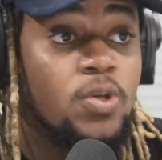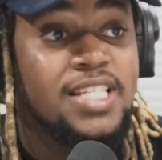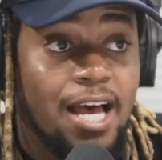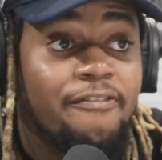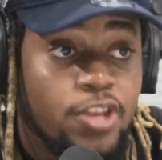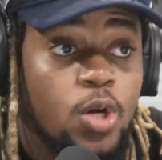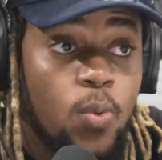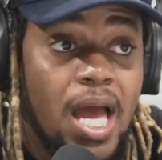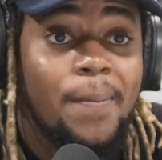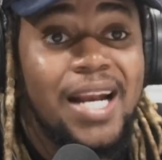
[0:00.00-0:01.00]
We'll see a
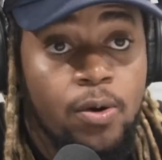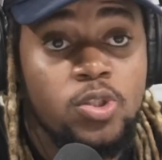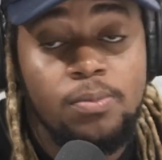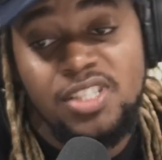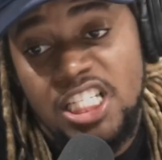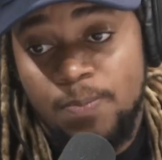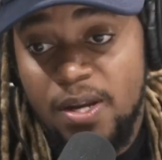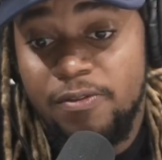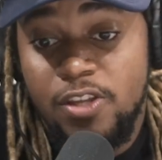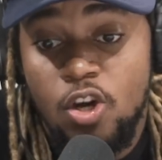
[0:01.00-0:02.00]
video where I'm gonna do some
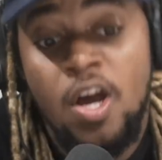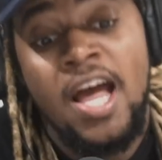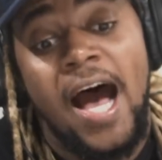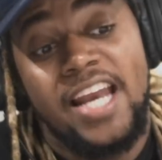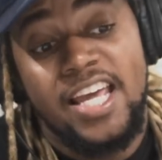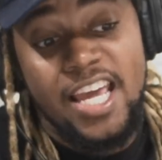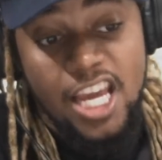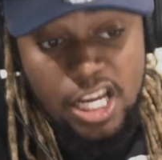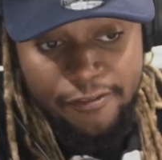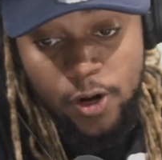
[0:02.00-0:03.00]
things on the video. And the
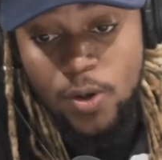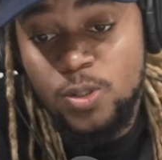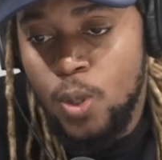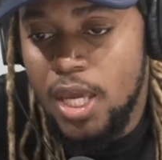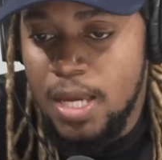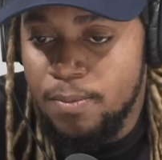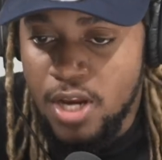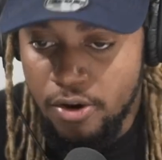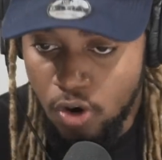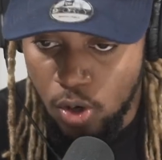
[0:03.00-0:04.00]
influencer
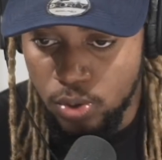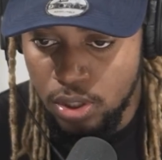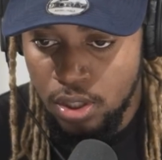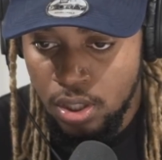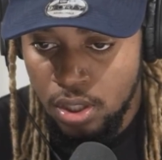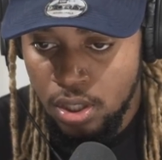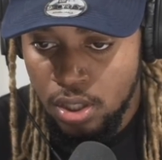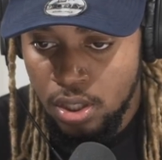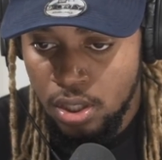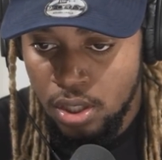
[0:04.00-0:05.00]
in their own
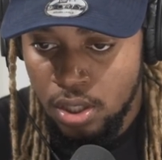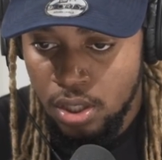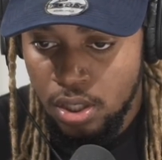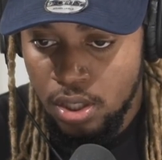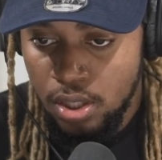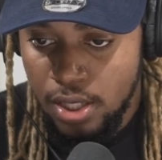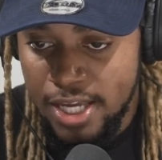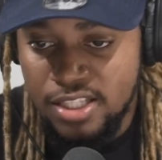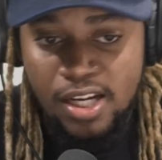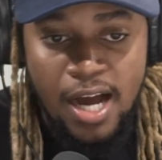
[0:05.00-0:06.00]

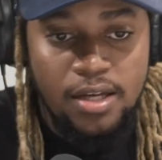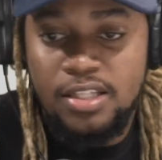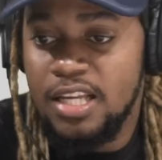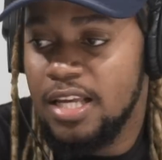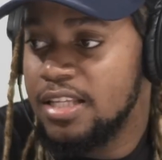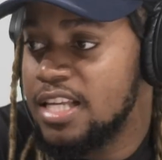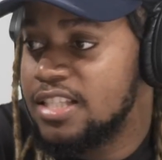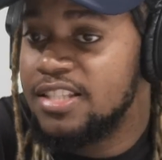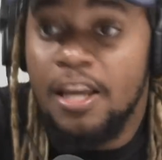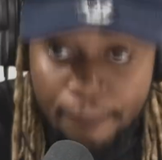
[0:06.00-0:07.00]
is, is,
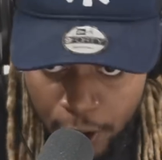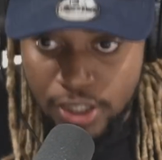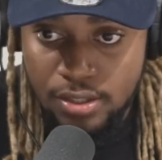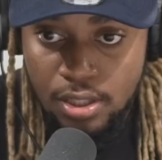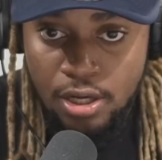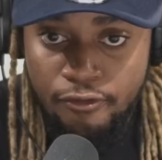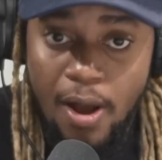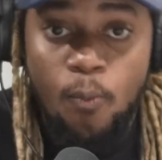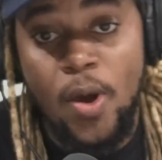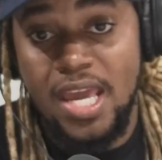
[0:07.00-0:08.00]
is different
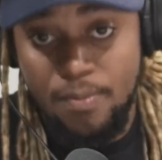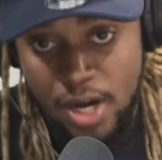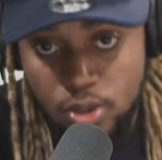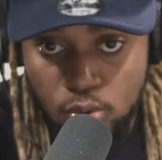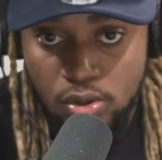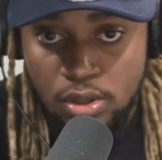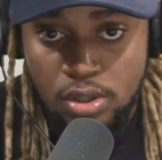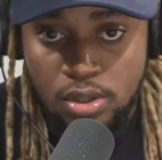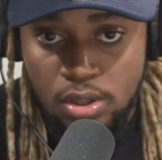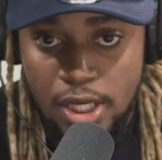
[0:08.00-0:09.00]
from what Ima do
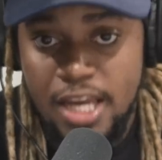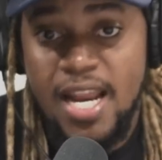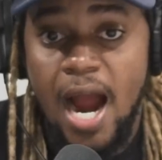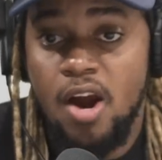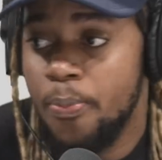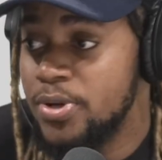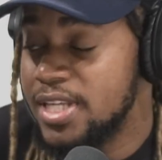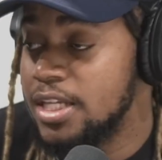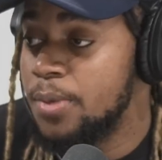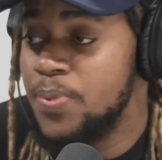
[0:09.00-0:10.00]
it now
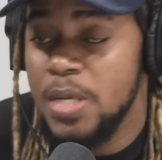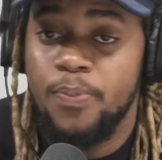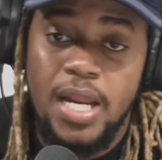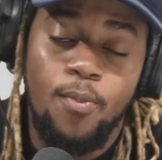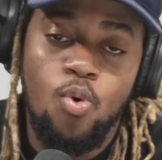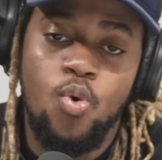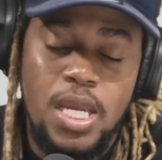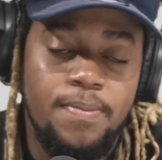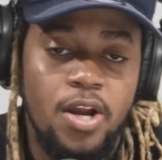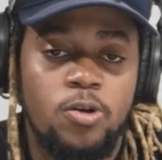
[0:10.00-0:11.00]
represent the people them
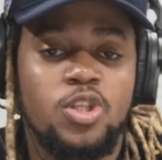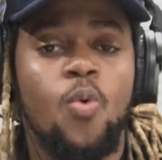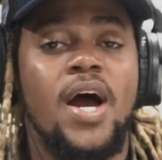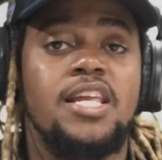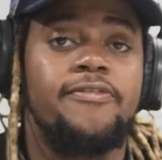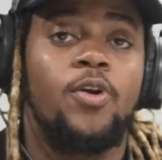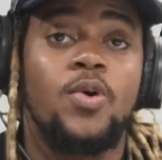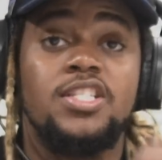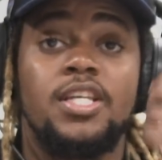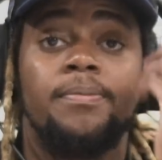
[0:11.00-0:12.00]
who him there So what
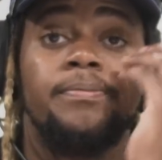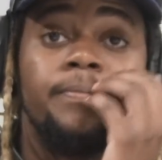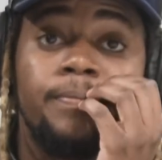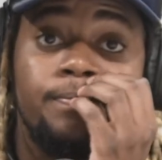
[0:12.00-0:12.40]
influence him?